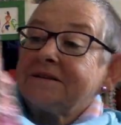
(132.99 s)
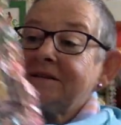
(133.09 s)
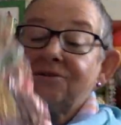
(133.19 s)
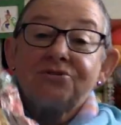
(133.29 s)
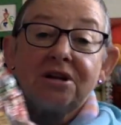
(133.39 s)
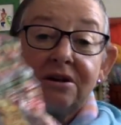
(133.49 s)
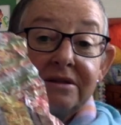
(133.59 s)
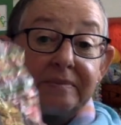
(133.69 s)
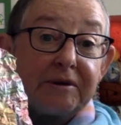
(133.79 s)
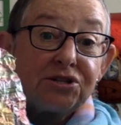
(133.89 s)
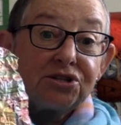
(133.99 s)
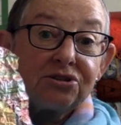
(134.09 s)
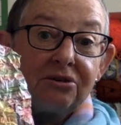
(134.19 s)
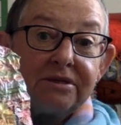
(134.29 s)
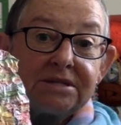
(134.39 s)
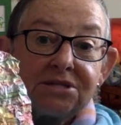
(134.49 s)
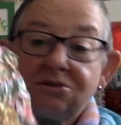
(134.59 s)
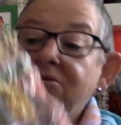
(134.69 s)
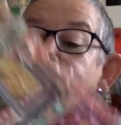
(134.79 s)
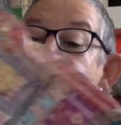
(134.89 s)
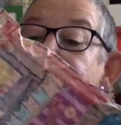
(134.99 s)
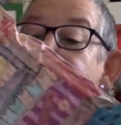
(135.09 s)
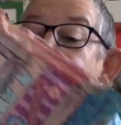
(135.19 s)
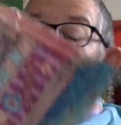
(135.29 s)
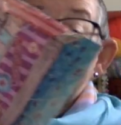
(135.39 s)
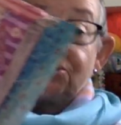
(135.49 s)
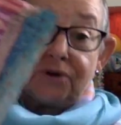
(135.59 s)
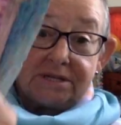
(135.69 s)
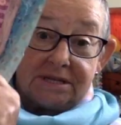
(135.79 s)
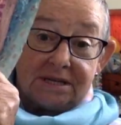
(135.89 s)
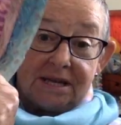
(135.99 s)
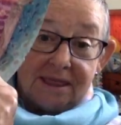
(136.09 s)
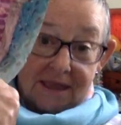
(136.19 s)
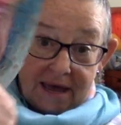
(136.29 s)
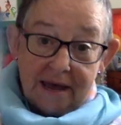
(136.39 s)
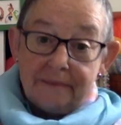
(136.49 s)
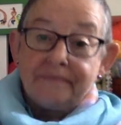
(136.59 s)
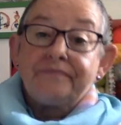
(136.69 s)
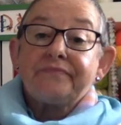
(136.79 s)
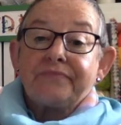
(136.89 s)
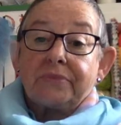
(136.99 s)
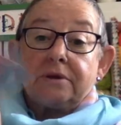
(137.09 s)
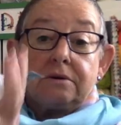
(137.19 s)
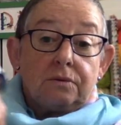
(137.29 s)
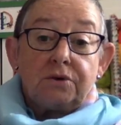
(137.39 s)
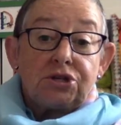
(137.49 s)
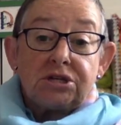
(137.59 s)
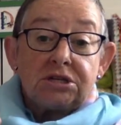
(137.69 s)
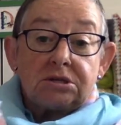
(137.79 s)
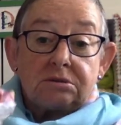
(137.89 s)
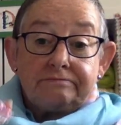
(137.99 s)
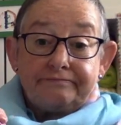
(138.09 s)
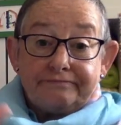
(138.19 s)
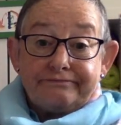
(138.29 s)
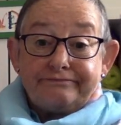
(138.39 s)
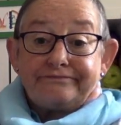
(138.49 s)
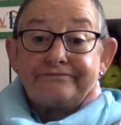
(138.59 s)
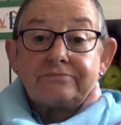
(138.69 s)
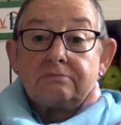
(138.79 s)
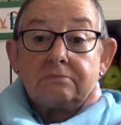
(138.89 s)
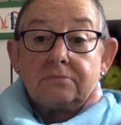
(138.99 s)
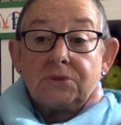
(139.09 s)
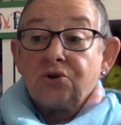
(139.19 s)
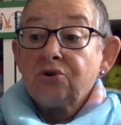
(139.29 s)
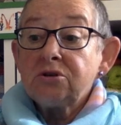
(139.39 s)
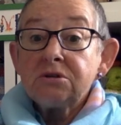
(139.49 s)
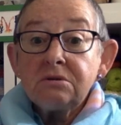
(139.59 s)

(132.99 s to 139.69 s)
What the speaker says: because I like the pictures on this side. So I did it in that, which is good.